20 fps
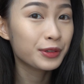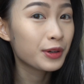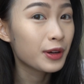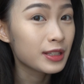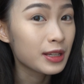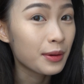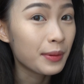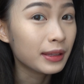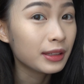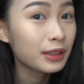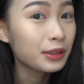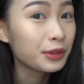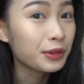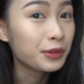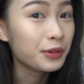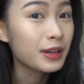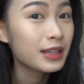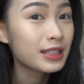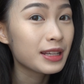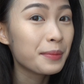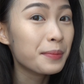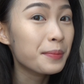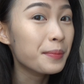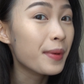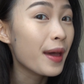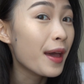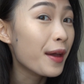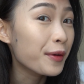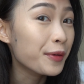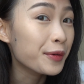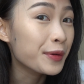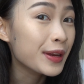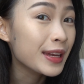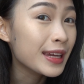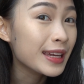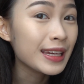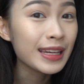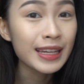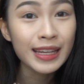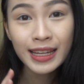because I wanted to create some
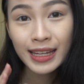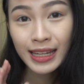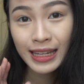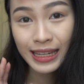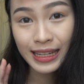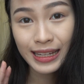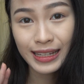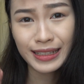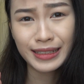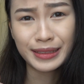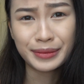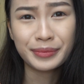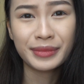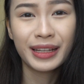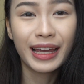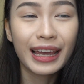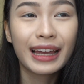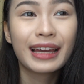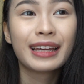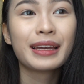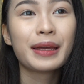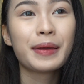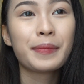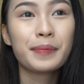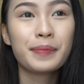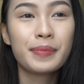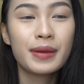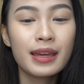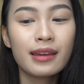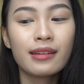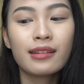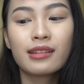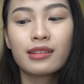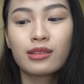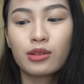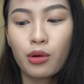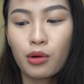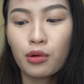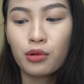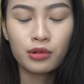berry pink
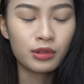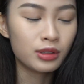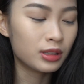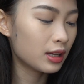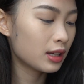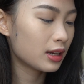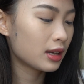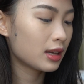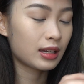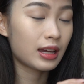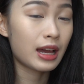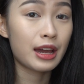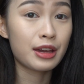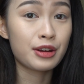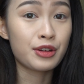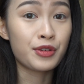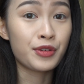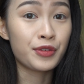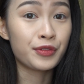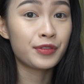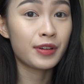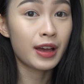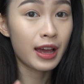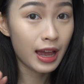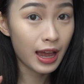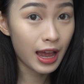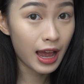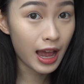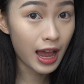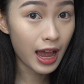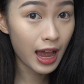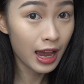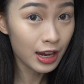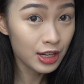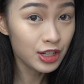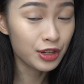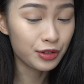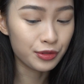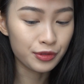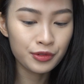tone kind of
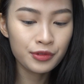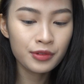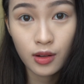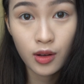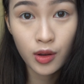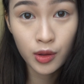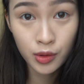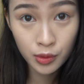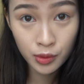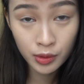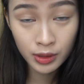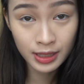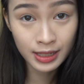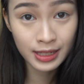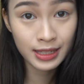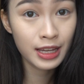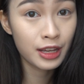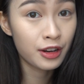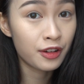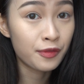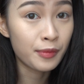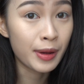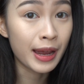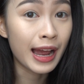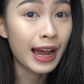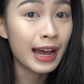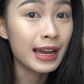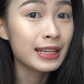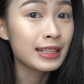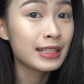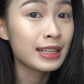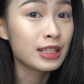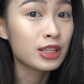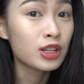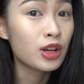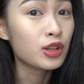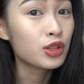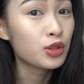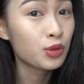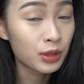eyeshadow. Although the state of my eyes is
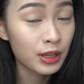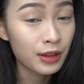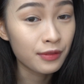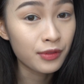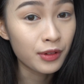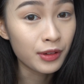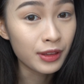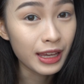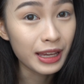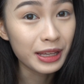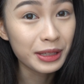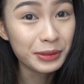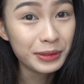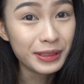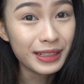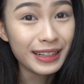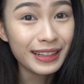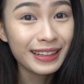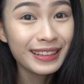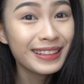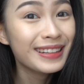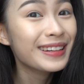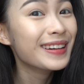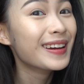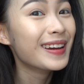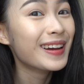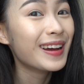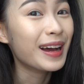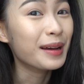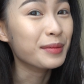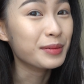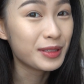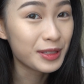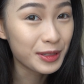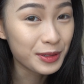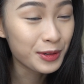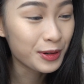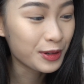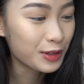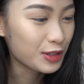not suited for that today, I'm
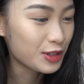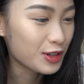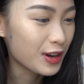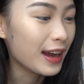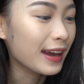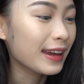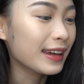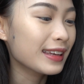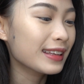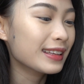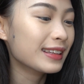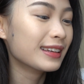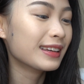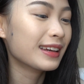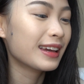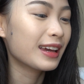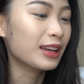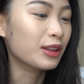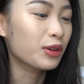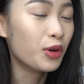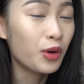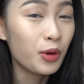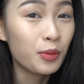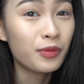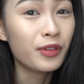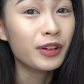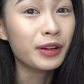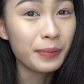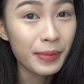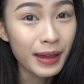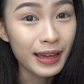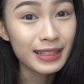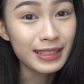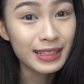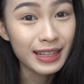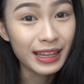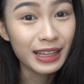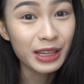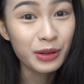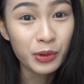still going to try it and hope for the best
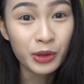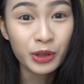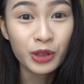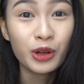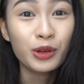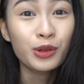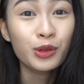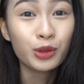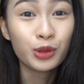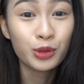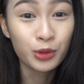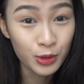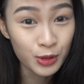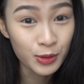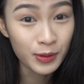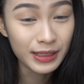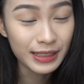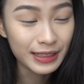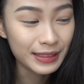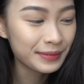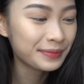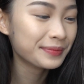that it will not look too swollen.